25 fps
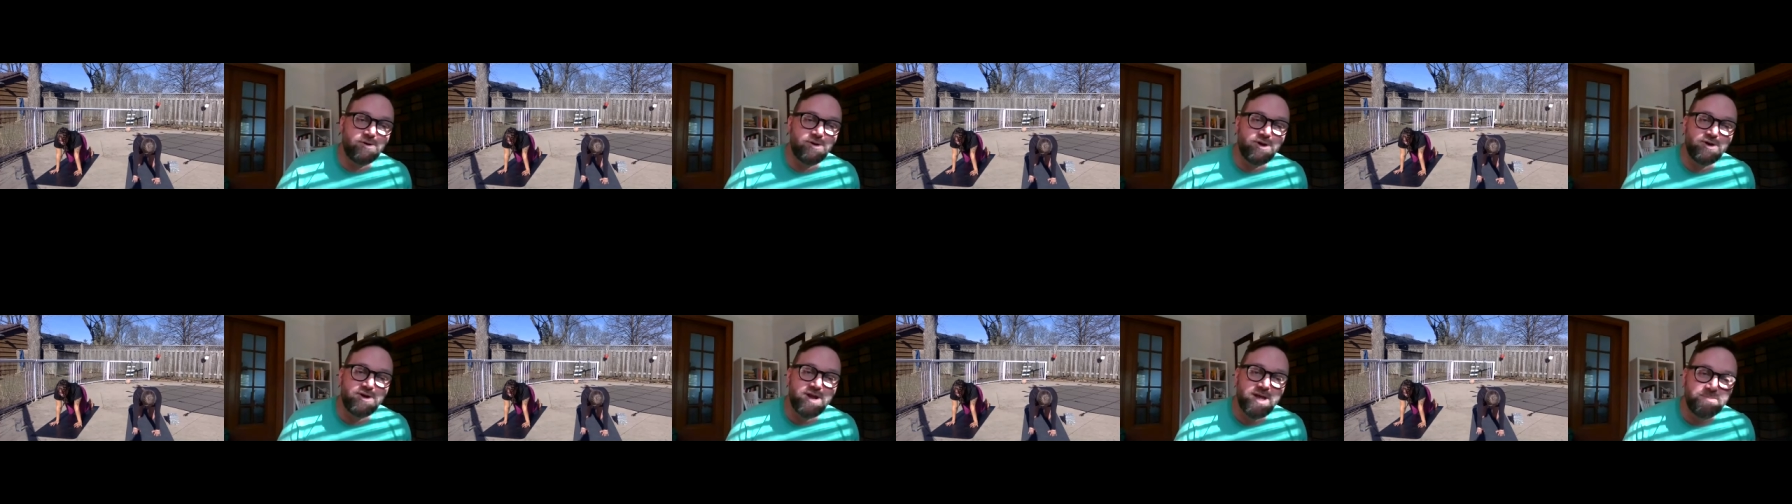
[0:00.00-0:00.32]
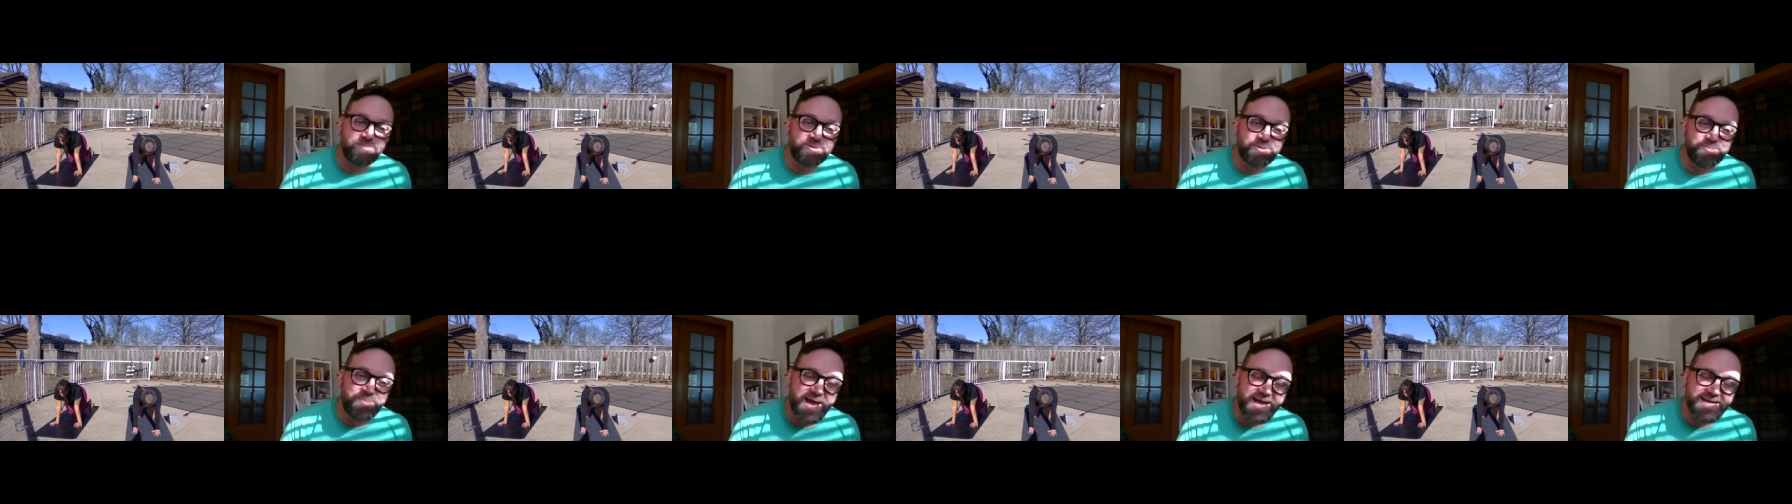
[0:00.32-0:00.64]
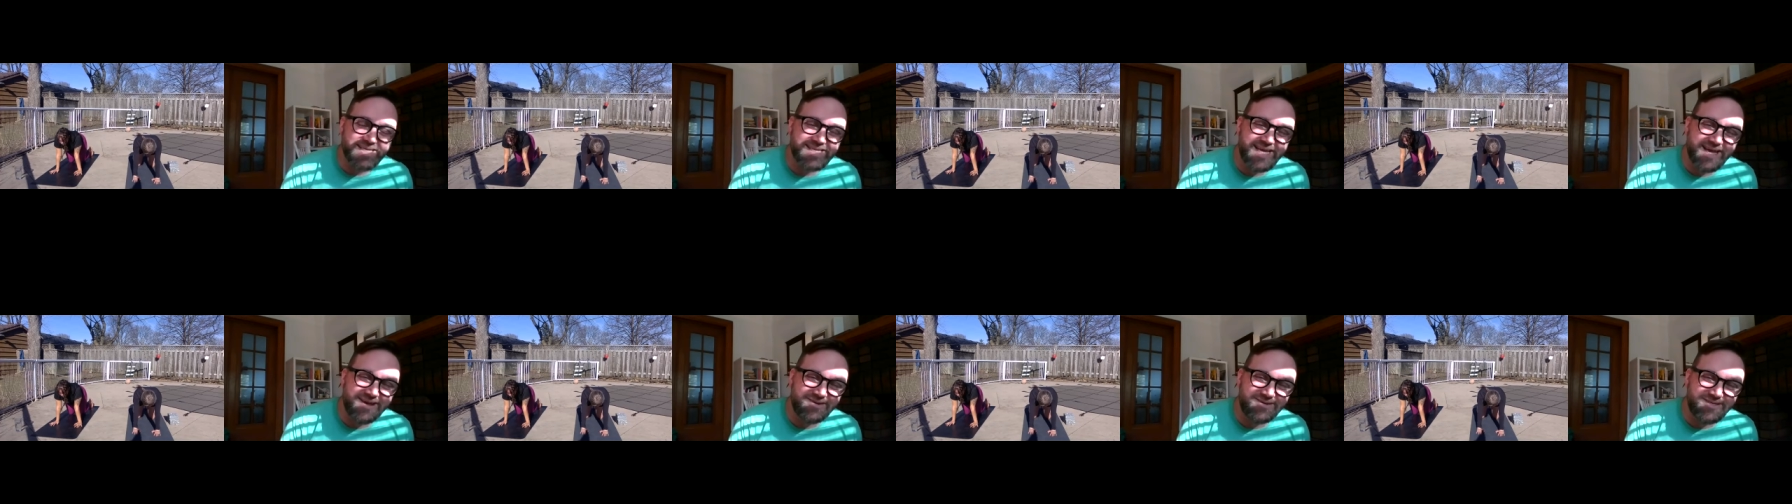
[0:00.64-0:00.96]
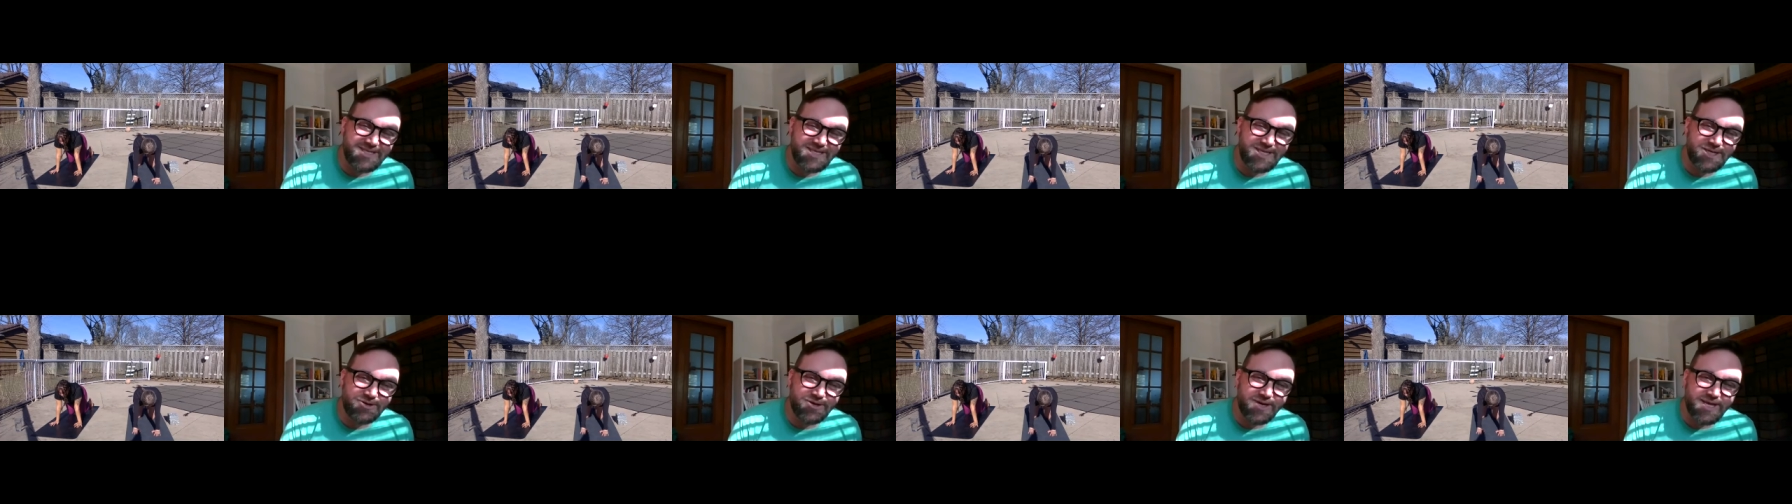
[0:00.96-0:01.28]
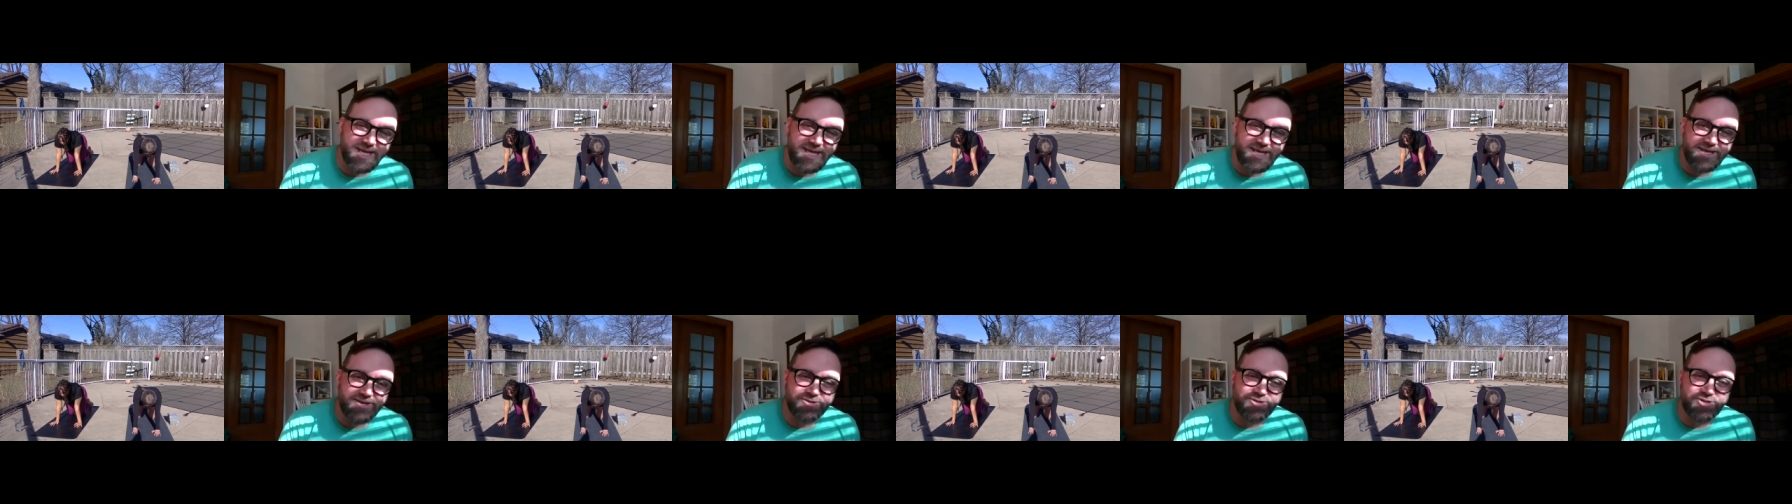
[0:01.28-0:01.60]
or your hips back down to your
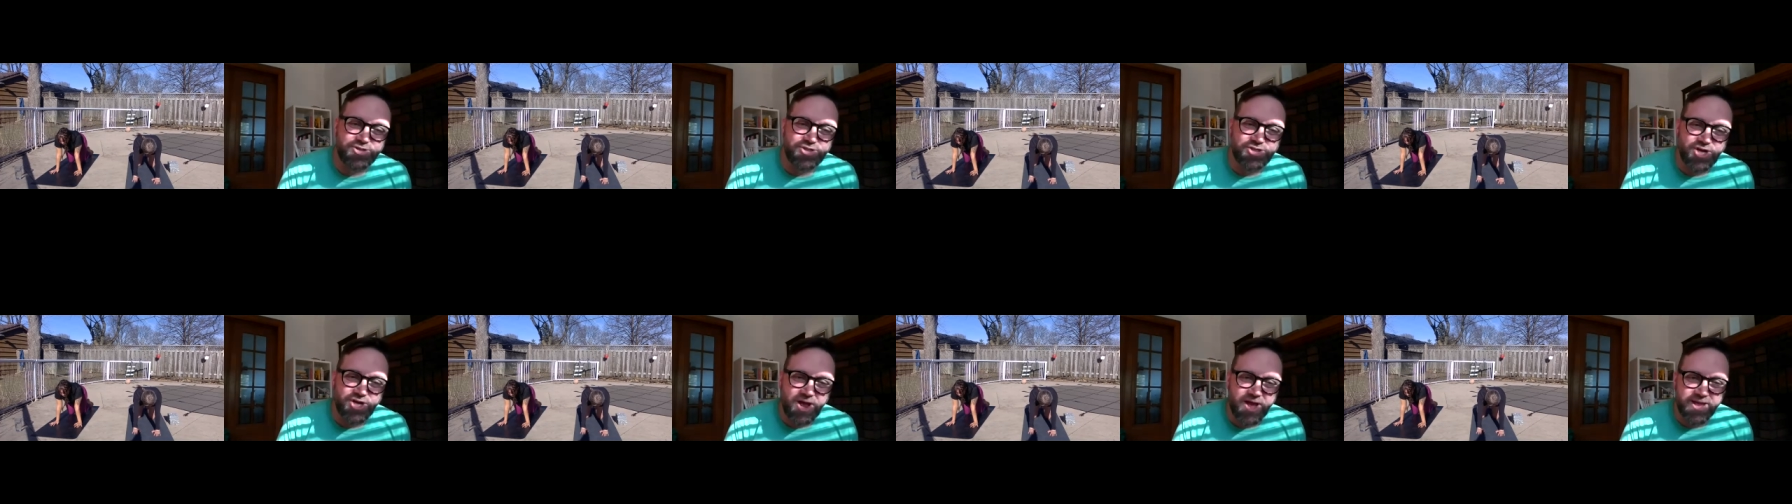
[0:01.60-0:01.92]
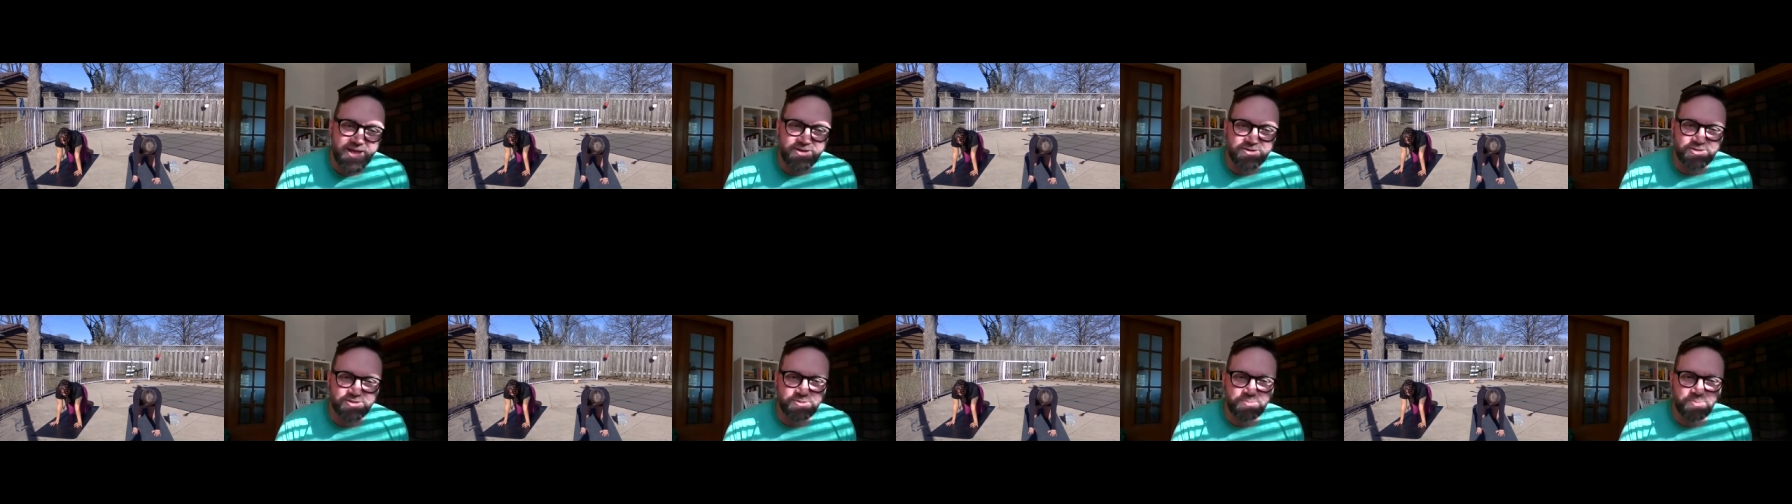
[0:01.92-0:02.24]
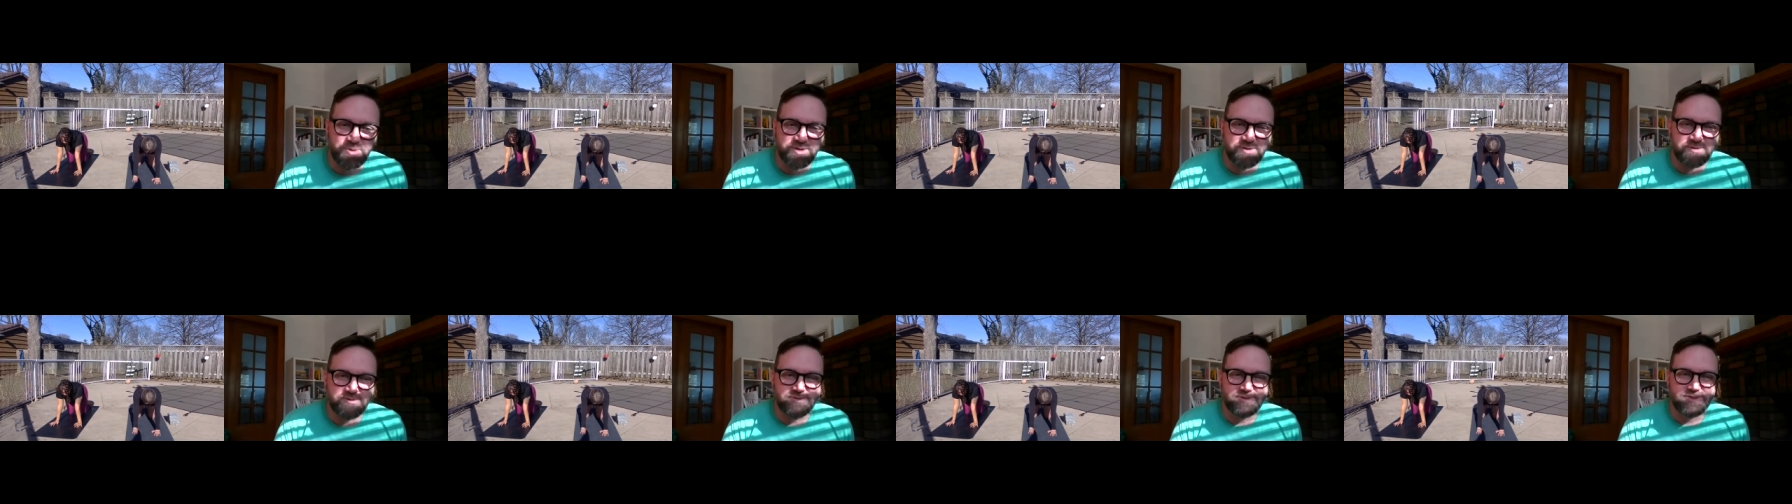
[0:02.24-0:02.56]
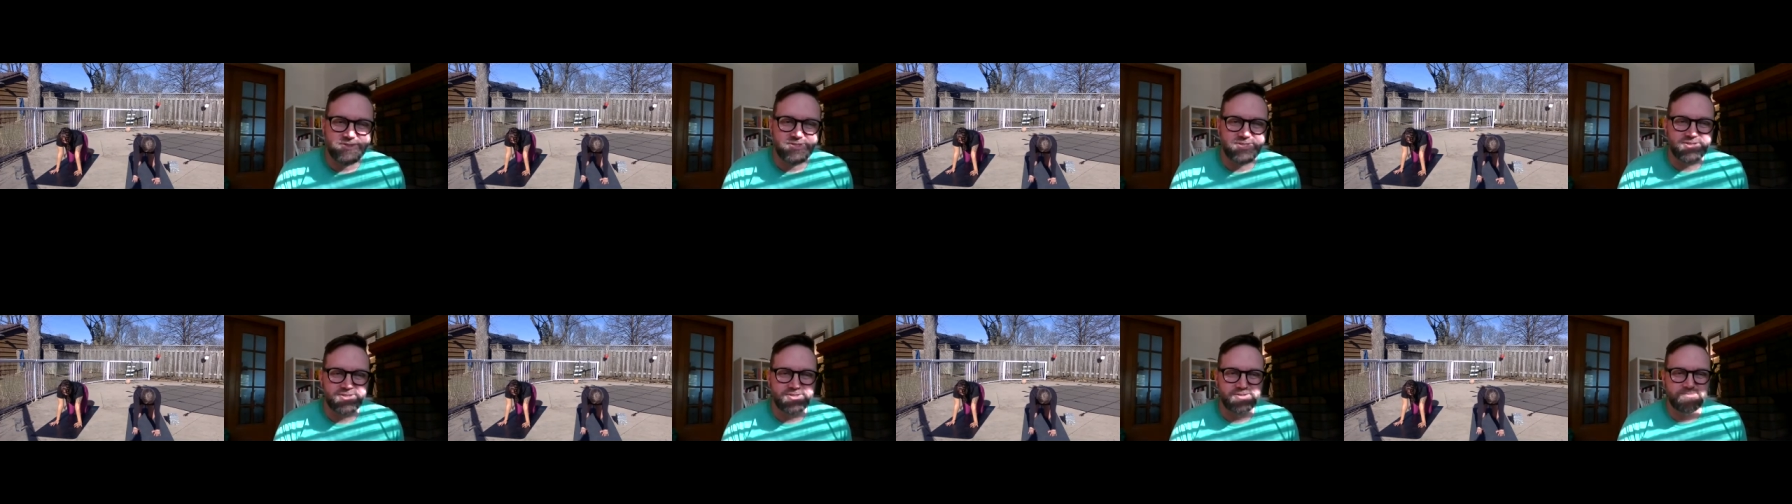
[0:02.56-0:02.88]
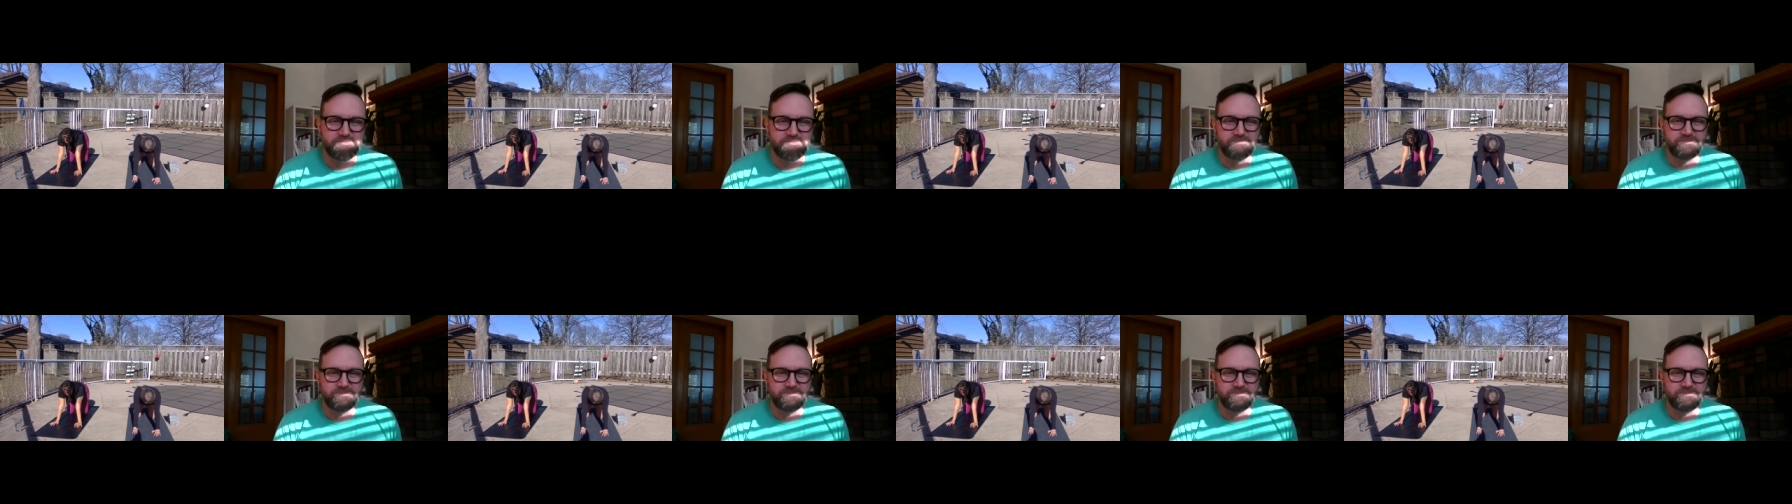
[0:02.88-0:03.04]
heels, child's pose.